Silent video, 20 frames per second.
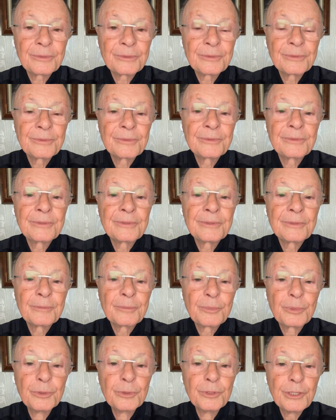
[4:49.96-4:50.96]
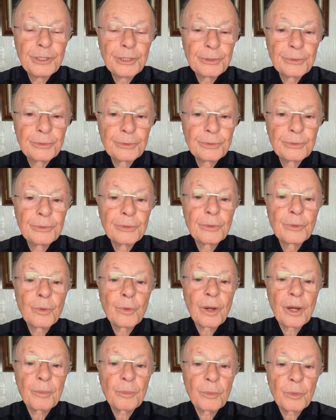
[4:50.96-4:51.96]
I will be punished
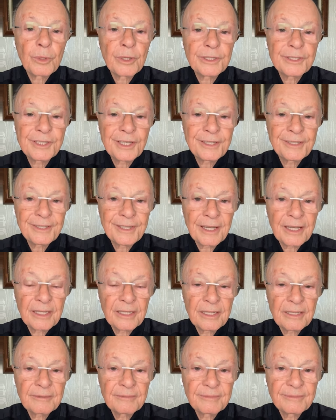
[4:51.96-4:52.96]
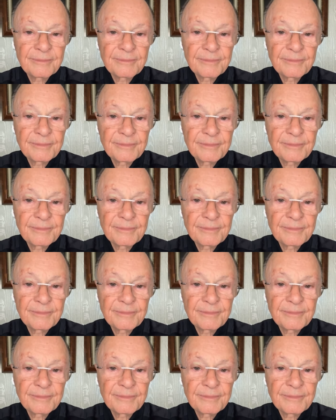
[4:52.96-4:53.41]
with eternal death.